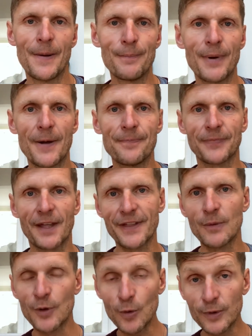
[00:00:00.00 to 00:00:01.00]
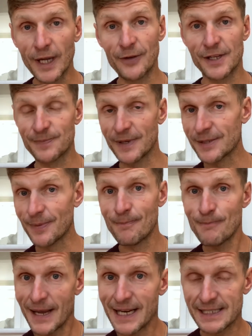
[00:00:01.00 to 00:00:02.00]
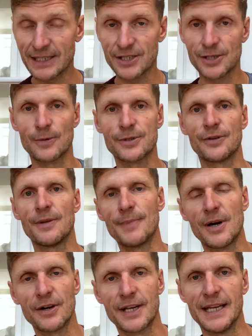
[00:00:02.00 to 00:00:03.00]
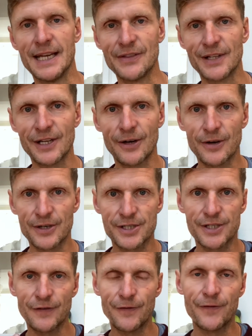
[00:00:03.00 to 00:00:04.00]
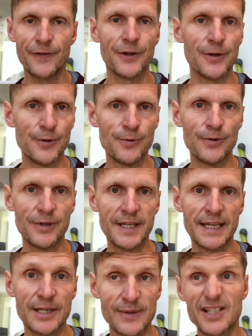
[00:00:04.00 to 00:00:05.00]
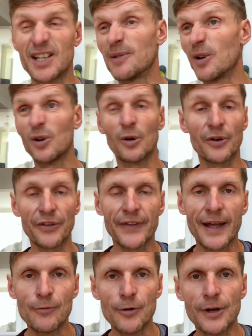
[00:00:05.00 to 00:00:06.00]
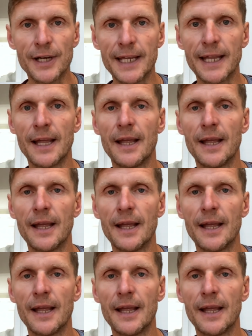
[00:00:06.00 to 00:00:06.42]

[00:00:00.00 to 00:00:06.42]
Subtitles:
But I think we all know there's been some amazing salts on the market in the last few years, actually a lot longer than that really.